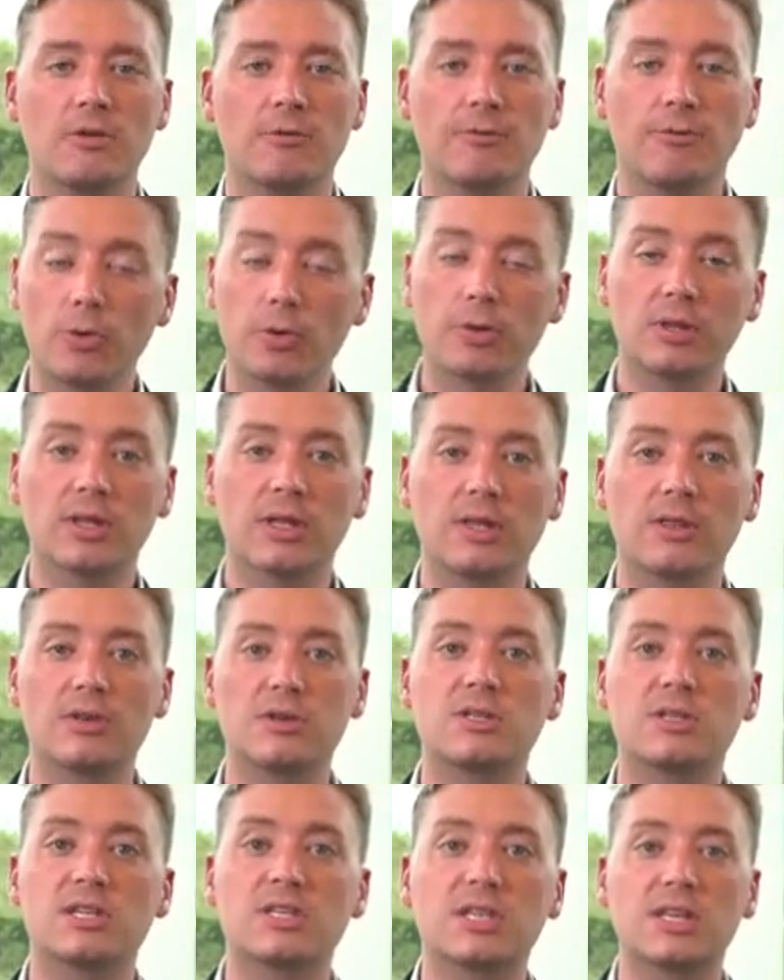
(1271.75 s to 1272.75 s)
Fourthly,
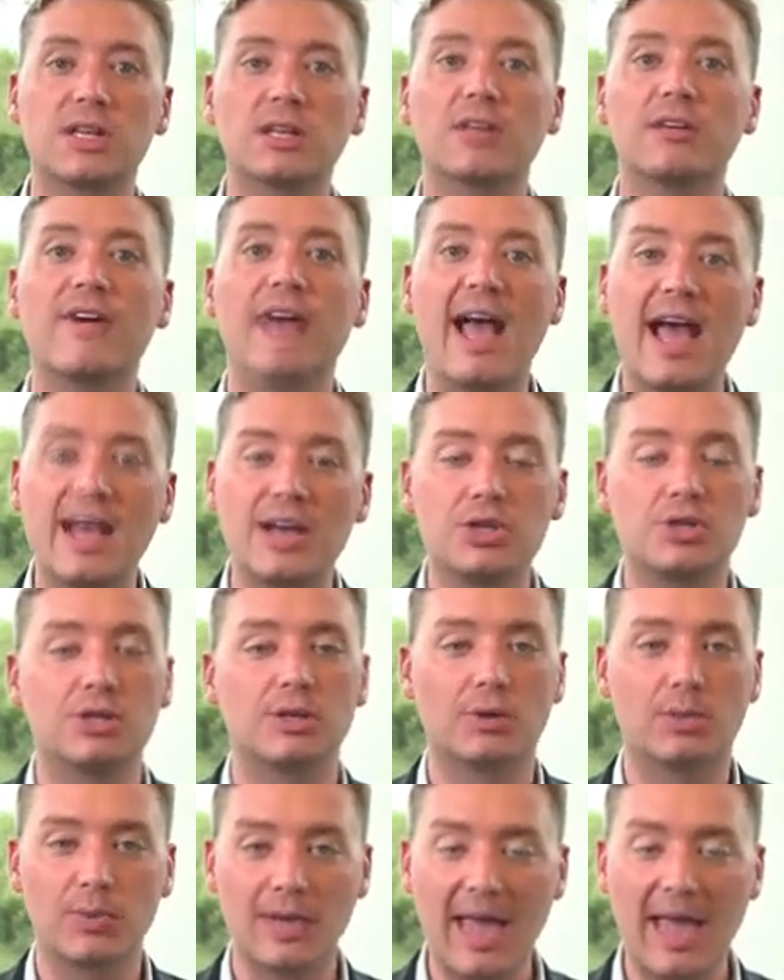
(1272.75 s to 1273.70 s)
there's the skill of action.